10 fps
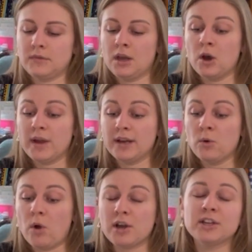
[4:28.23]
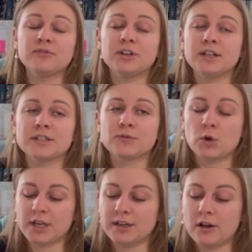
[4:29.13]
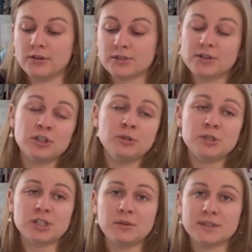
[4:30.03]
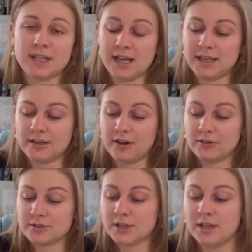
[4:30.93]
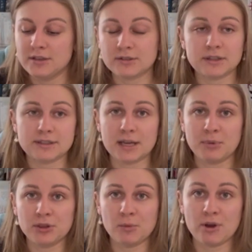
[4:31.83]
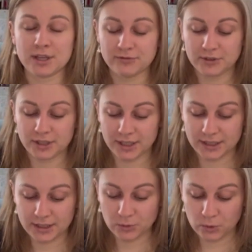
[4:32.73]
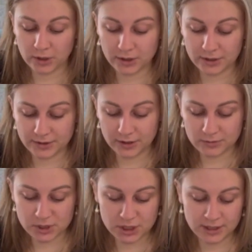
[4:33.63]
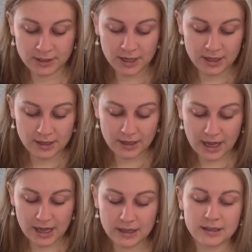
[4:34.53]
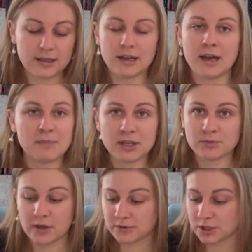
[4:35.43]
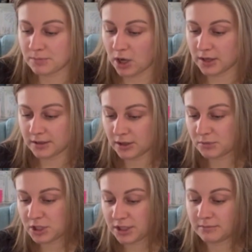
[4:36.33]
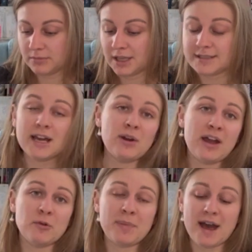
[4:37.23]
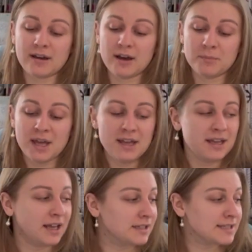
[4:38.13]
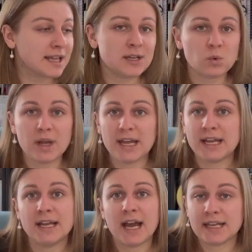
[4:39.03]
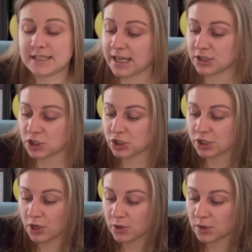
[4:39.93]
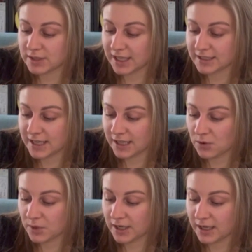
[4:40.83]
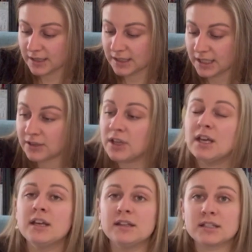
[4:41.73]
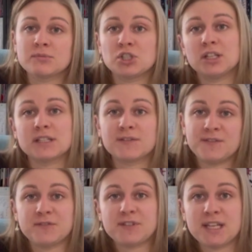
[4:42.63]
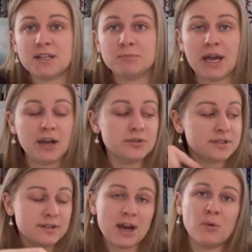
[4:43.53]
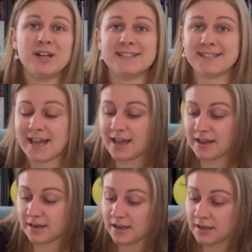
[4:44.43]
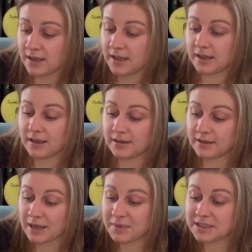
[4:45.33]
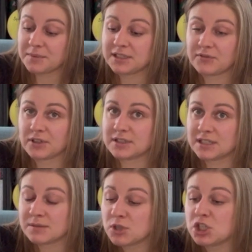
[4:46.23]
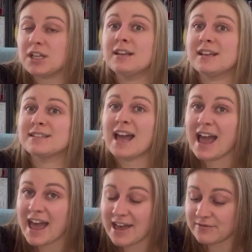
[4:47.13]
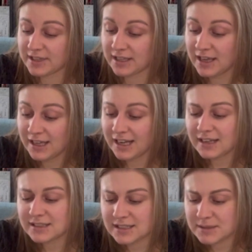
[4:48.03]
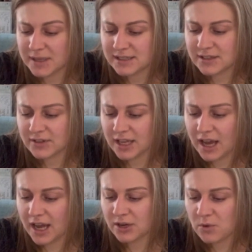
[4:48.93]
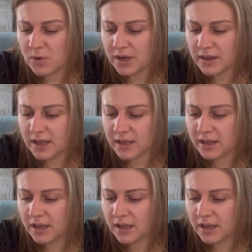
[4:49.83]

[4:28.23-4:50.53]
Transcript: Oh, and a walking foot is $40. The new machine was $80. So let's say I bought the walking foot and it didn't work on the other machine. I might as well have just bought another machine. Plus now I have a backup and it's lightweight. I could take it to shows. I could take it when I leave. This machine is 15 pounds. That one is 10. And that makes a big difference. This machine is heavy and it's expensive. I don't want to